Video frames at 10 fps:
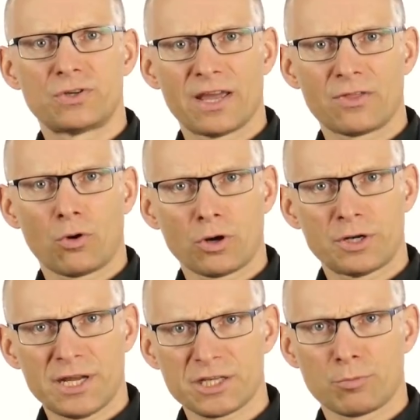together on a
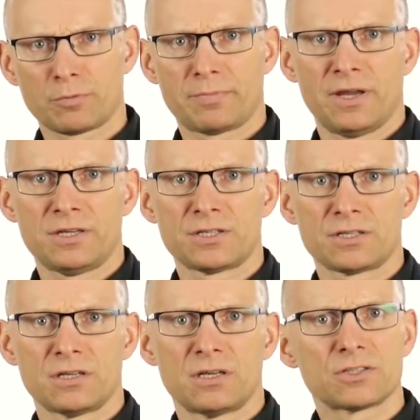dashboard
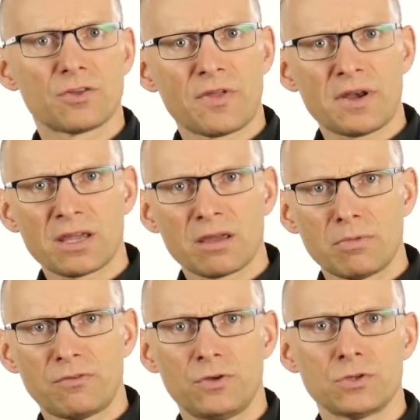page so that they can
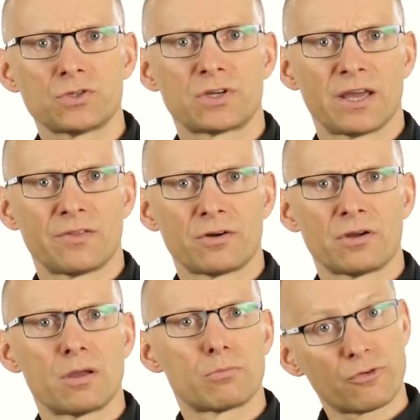be viewed together,
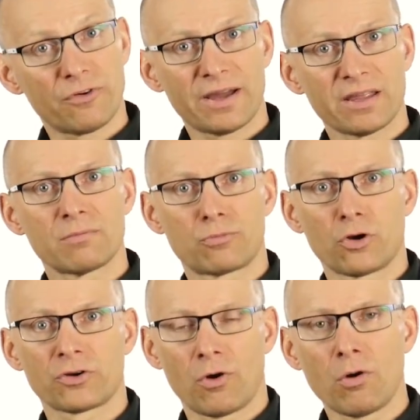providing a
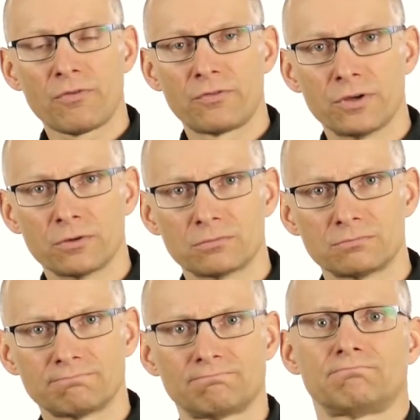broader overview.
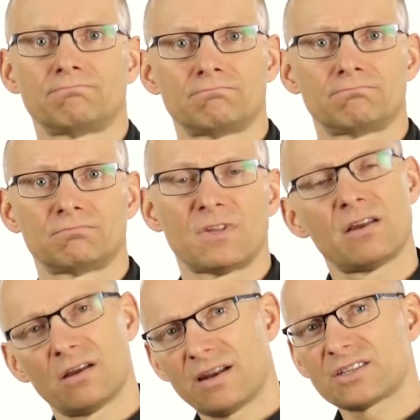
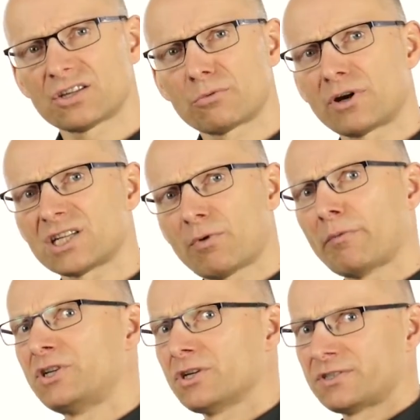Let's summarize what
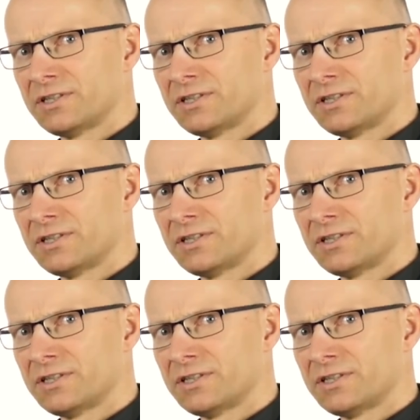we just